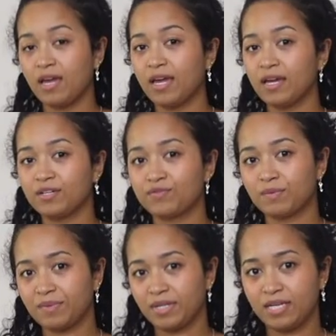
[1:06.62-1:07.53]
and
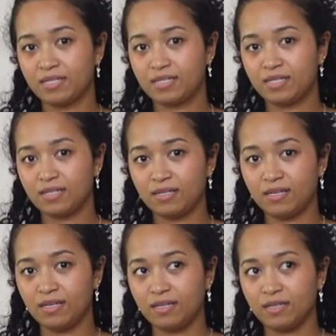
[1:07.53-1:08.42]
replaced
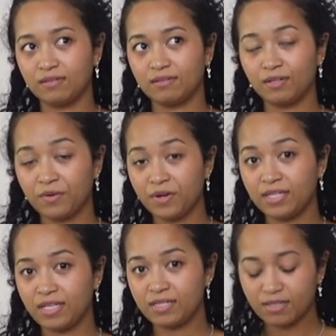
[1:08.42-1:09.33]
the green
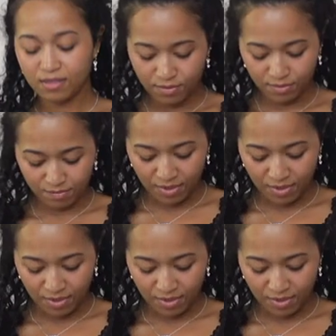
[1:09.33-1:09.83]
laces with